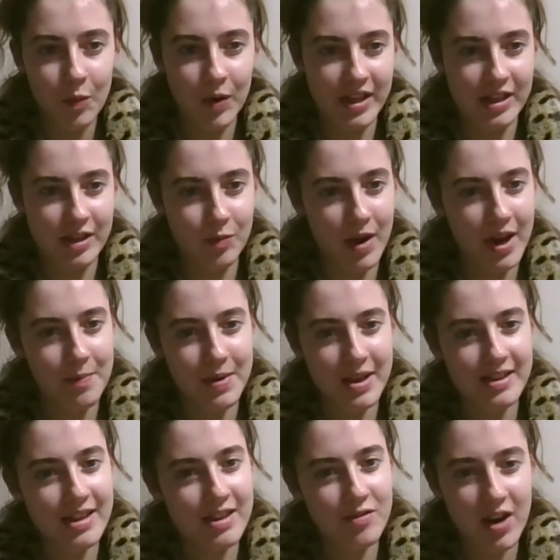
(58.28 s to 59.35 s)
which is when a
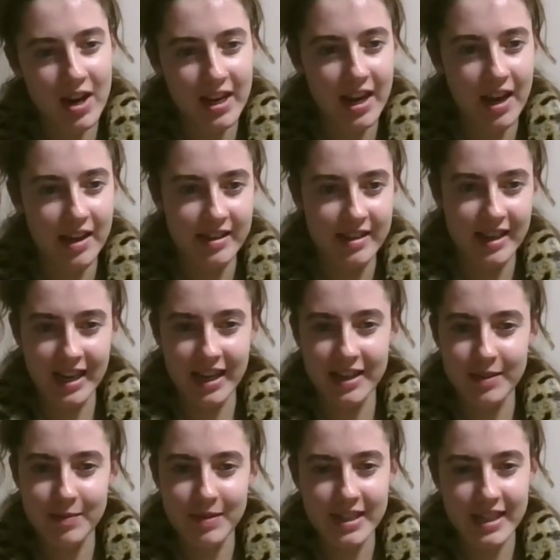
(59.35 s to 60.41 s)
business recognises a
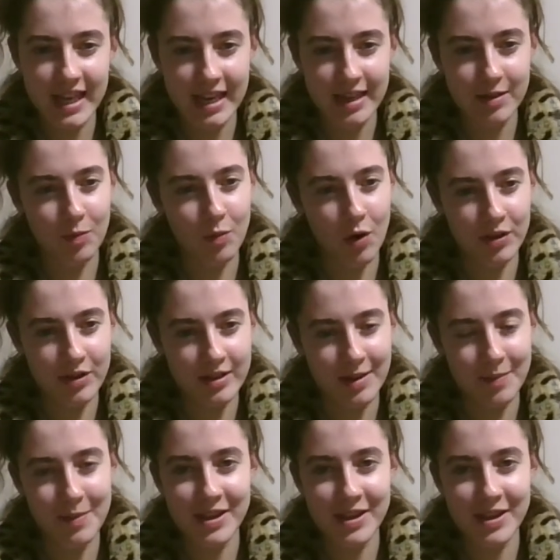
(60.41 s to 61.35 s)
customer's needs and wants